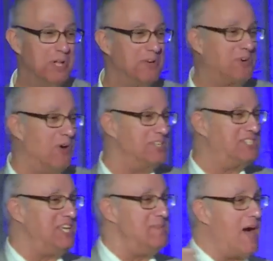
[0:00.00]
will, of course,
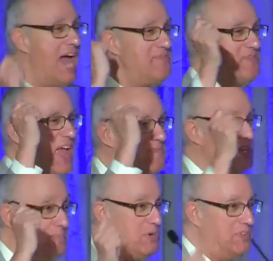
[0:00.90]
see my
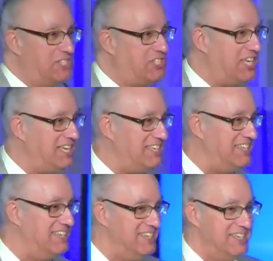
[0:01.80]
favorite movie
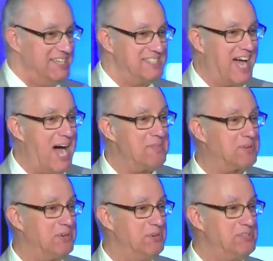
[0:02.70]
scene Tom
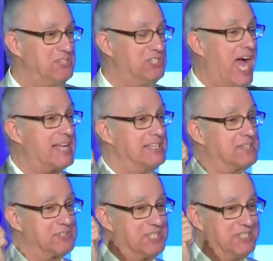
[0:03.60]
Cruise and Jack
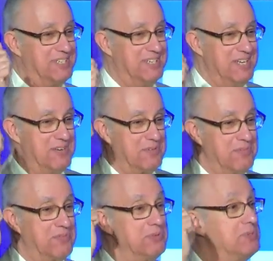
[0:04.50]
Nicholson from A
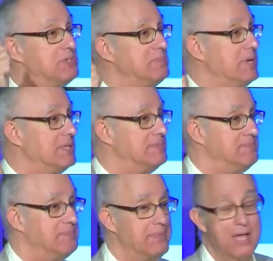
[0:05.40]
Few Good Men.
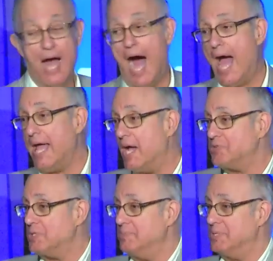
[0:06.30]
I
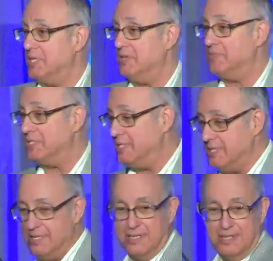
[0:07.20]
actually believe that. A